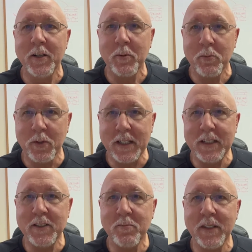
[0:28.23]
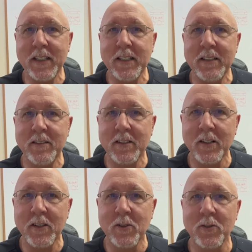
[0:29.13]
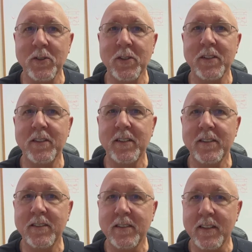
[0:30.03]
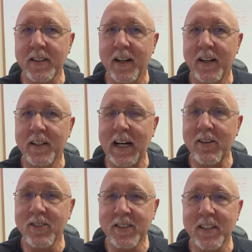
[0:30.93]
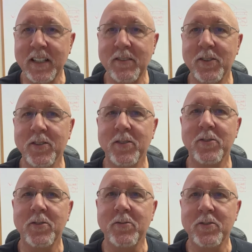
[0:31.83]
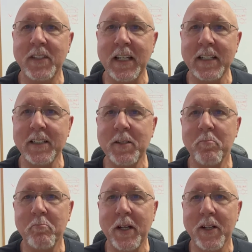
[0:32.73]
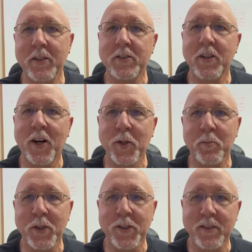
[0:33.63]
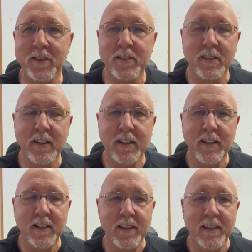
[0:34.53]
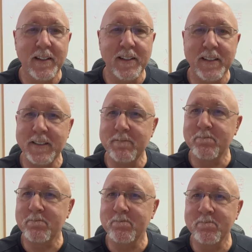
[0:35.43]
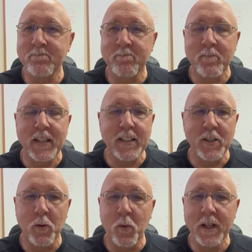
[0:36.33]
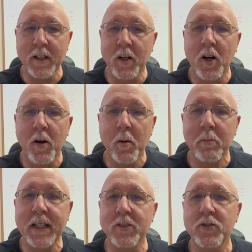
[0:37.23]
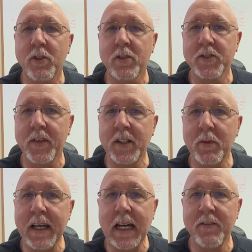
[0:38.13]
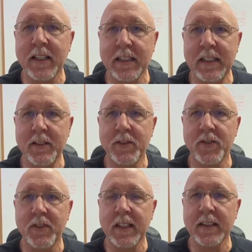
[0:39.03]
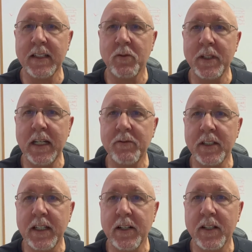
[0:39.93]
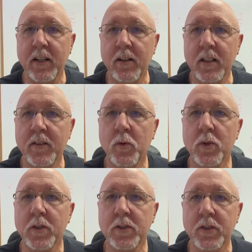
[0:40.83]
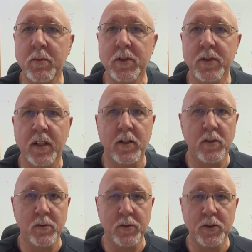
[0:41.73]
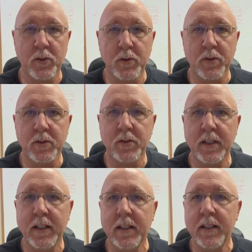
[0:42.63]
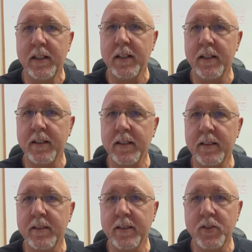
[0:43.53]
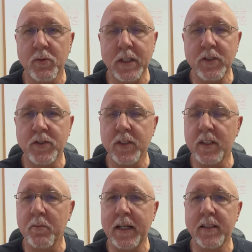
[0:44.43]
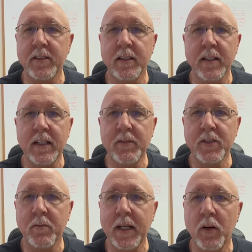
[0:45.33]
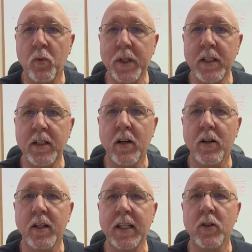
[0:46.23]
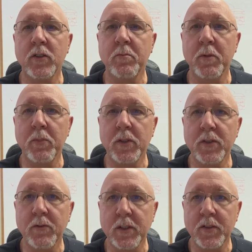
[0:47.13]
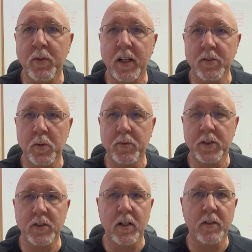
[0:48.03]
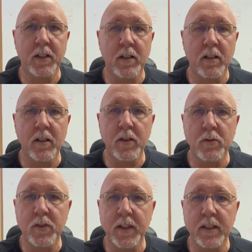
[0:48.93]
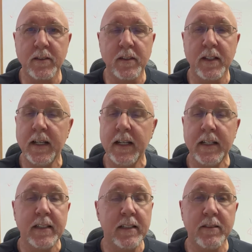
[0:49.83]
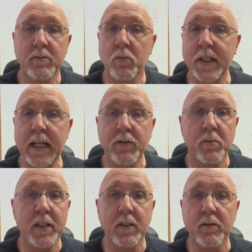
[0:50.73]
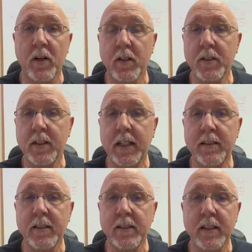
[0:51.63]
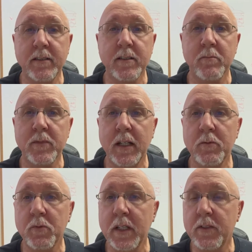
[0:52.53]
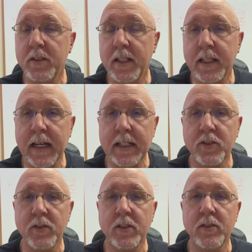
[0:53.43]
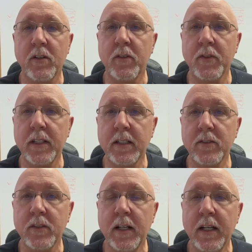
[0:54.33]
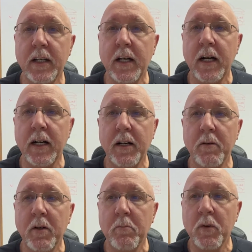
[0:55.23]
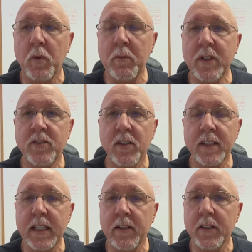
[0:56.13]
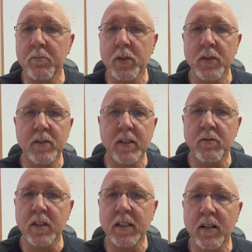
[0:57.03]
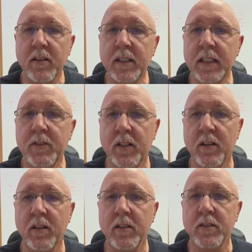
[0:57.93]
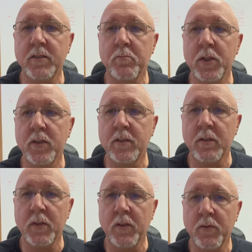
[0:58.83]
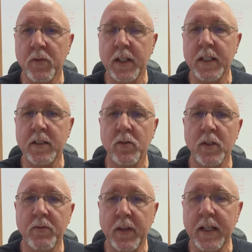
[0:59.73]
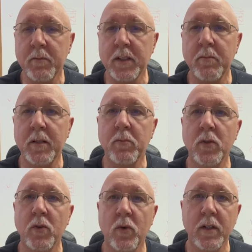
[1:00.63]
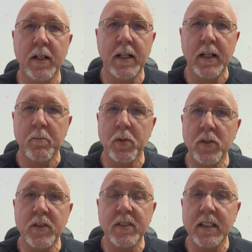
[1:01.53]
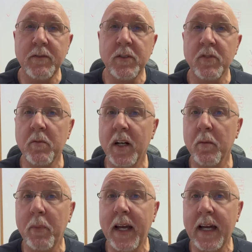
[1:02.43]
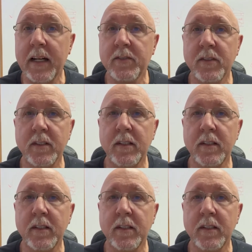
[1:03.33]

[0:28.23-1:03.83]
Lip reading: Praise be to the Lord. To God, our Savior, who daily bears our burdens. One of the biggest struggles I think we have in life is feeling like we have to carry all of the world's troubles on our own shoulders. That situations that come at us in life, somehow we are the ultimate person responsible for solving all of those things. And yes, we have to be involved in that. Yes, sometimes we have to take action to solve things. But when we start carrying burdens that really aren't even ours, burdens of a friend or a family member, or burdens even from our past that,